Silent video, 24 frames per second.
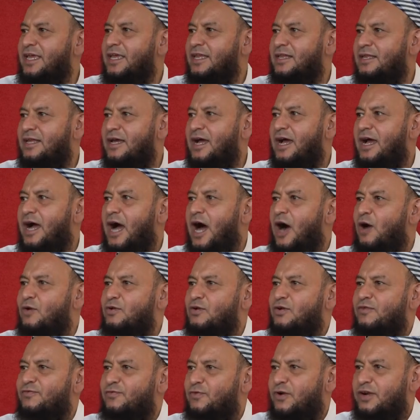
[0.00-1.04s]
it
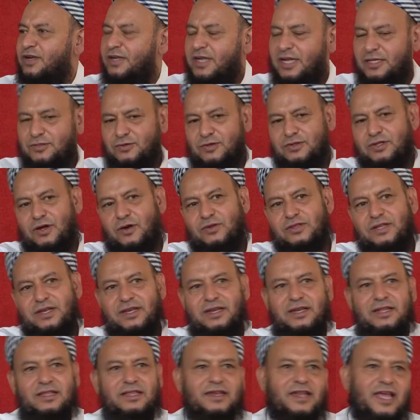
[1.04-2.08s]
out of context without
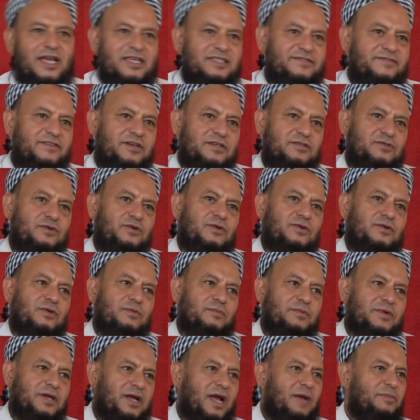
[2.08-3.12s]
reading the next verse, you're
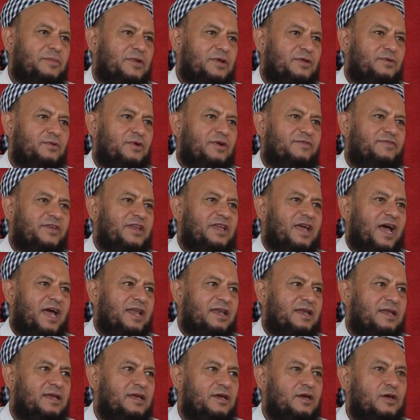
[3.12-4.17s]
going to come into a very
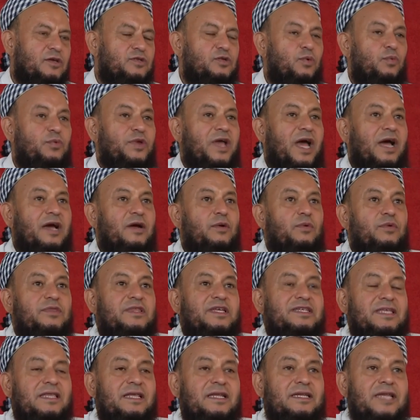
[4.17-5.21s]

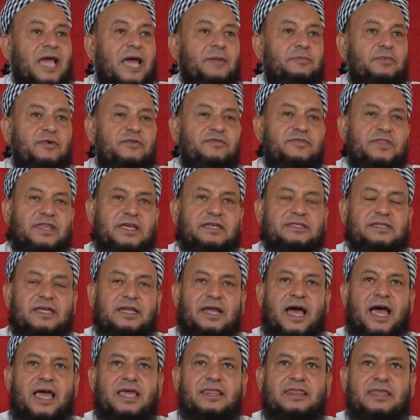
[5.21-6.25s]
these are the type of things.
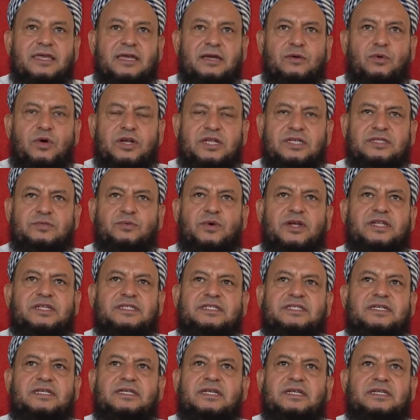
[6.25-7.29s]
And I think what is
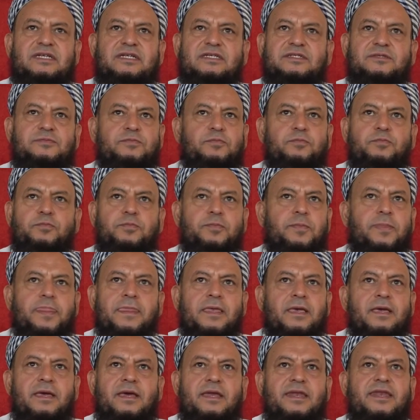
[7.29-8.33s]
needed is
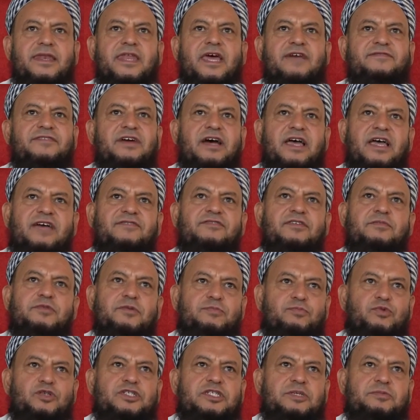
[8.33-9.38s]
never ever be
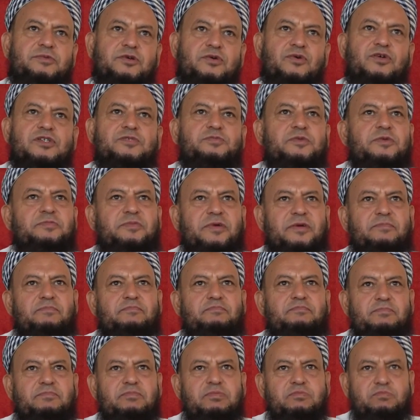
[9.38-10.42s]
pushy, because people
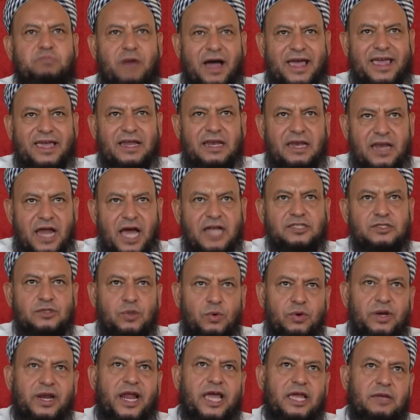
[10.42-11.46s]
by and large
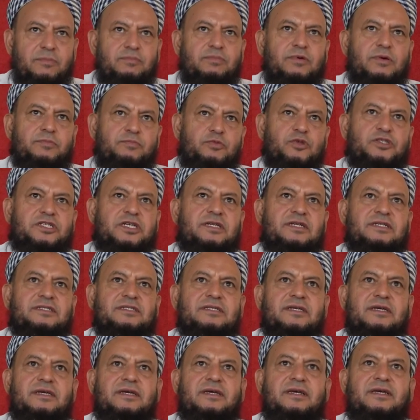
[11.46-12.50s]
don't like
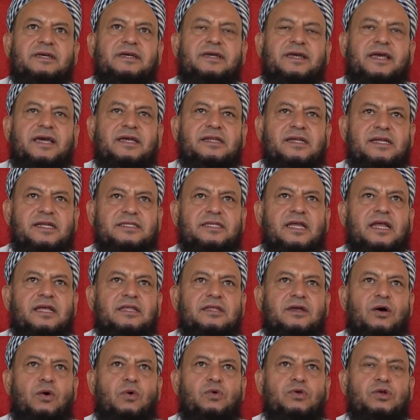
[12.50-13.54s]
pushiness. And Allah Ta'ala
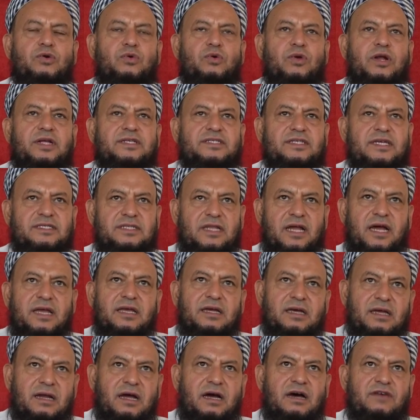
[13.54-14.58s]
in the Holy Quran says, La
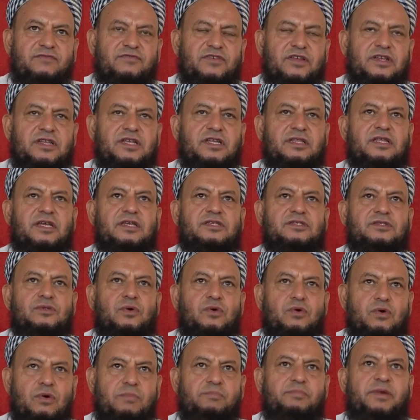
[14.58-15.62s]
ikraha fi din, there is
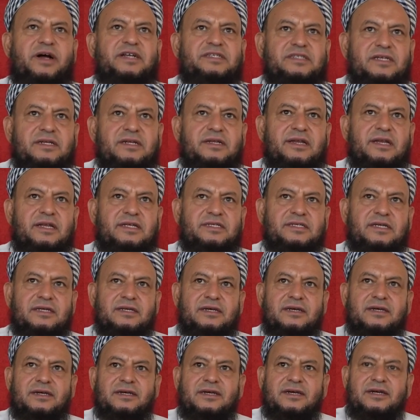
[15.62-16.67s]
no compulsion in
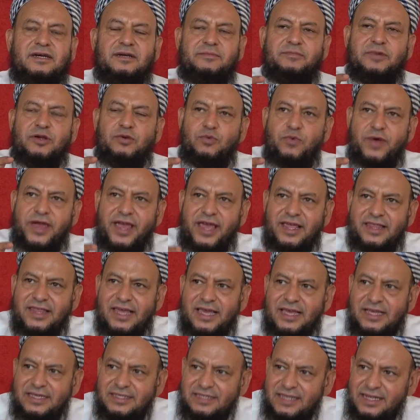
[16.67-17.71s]
religion. But where
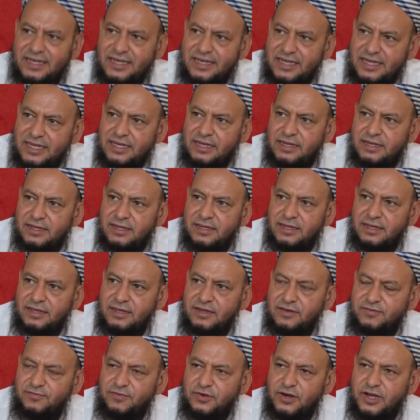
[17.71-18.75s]
there is a need
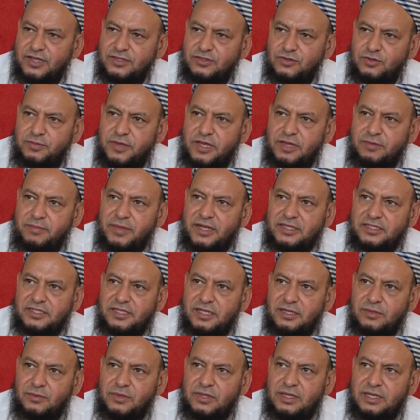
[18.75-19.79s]
for us to make
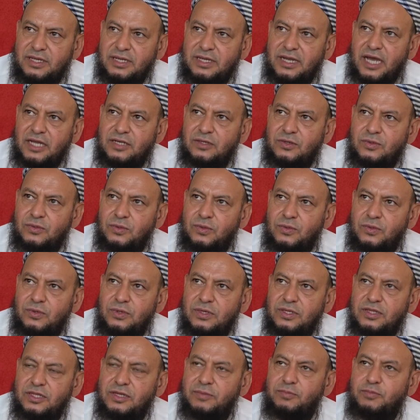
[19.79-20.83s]
mention with regard
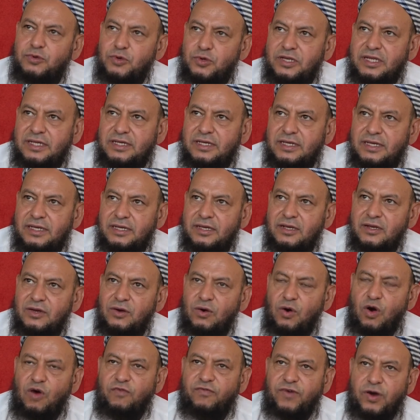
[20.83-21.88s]
to the beauty
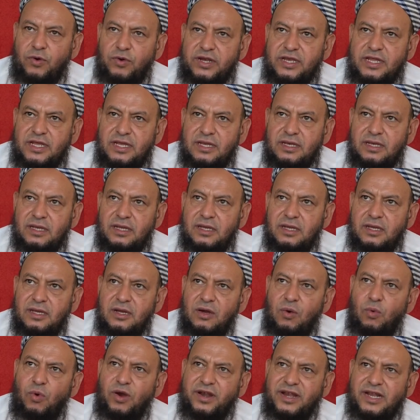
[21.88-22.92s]
of our deen,
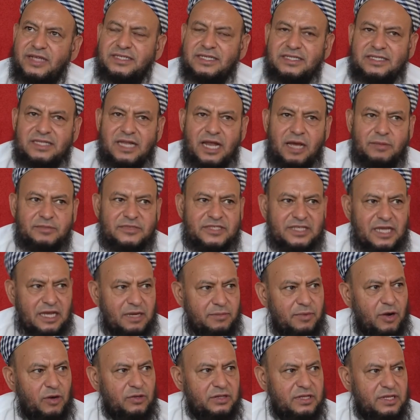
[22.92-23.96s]
what does Islam say
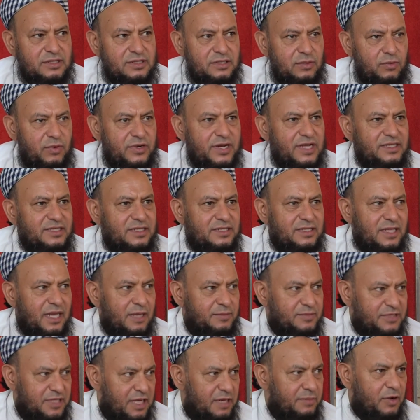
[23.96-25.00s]
about this? What does
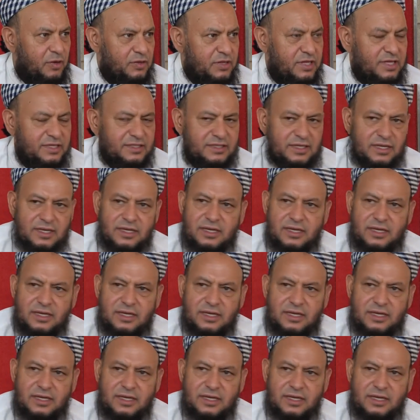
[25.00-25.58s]
Islam say about this?